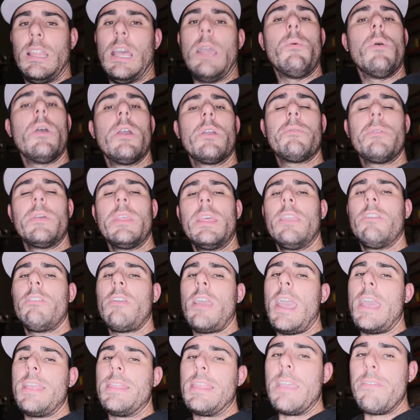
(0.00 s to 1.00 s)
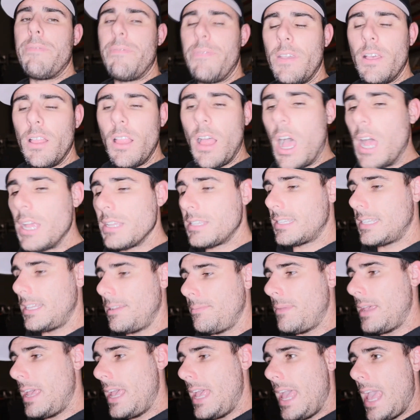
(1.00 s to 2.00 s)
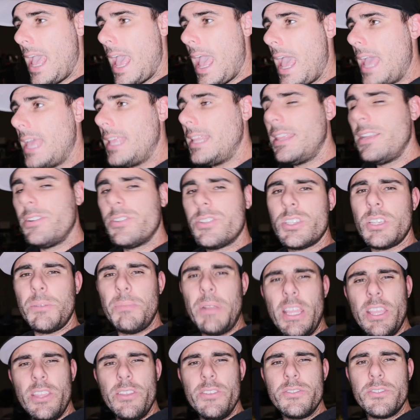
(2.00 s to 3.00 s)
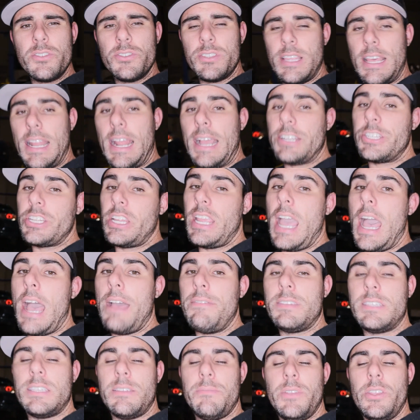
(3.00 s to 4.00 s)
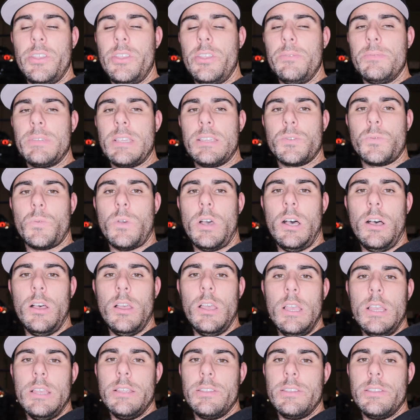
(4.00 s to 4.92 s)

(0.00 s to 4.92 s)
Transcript: They work really great, they feel awesome, and there's so many users that actually have SimCoaches as well.